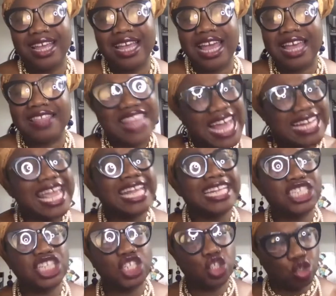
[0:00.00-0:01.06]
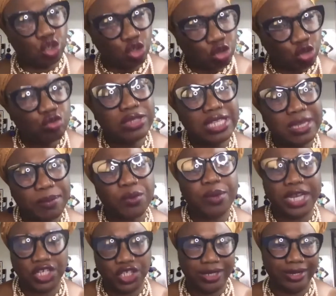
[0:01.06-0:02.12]
And that end is true
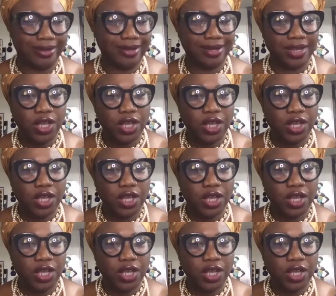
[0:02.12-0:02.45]
liberation,